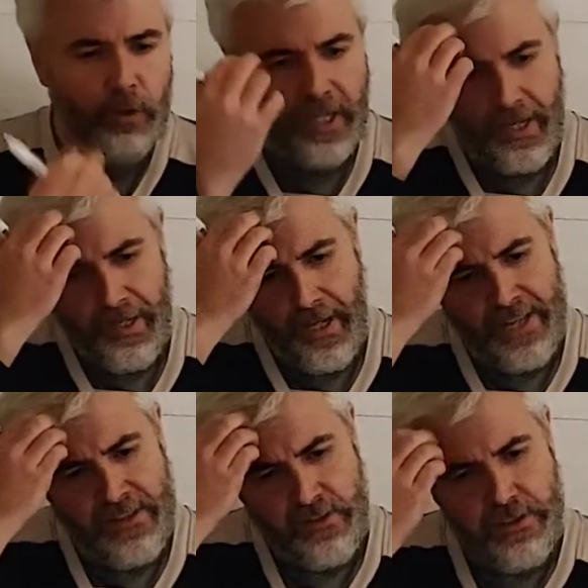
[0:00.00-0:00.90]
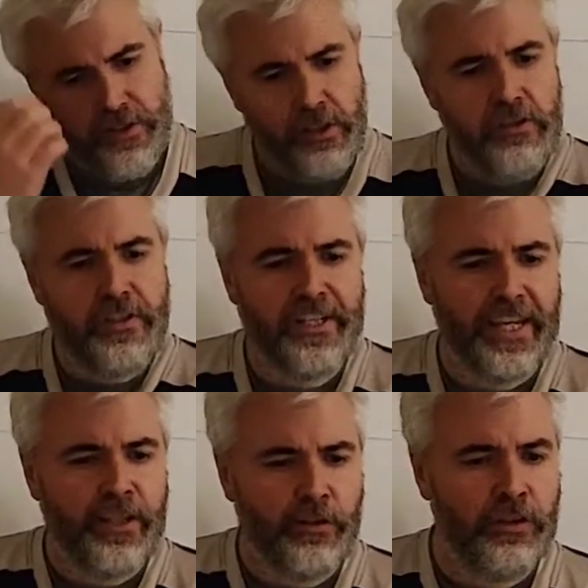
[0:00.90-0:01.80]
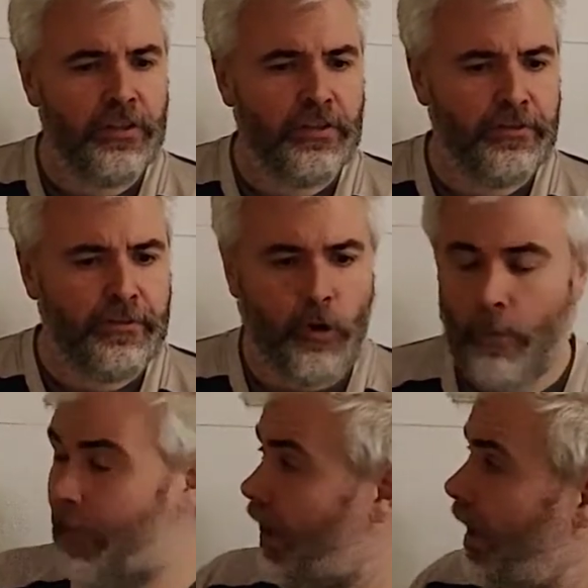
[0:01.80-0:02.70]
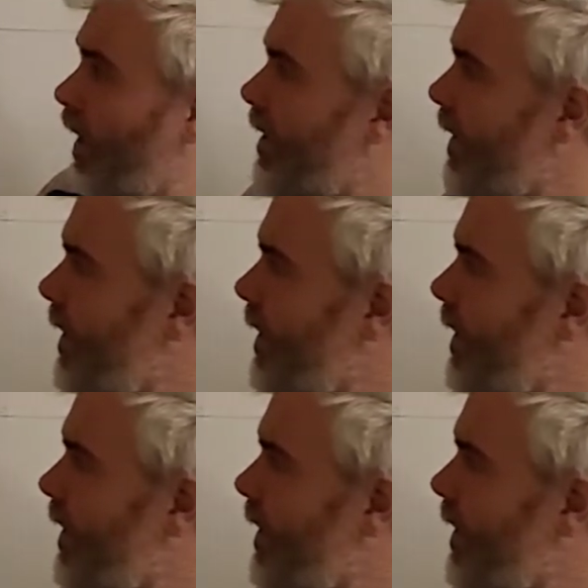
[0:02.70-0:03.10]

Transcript: would ask us to use the iterative formula, and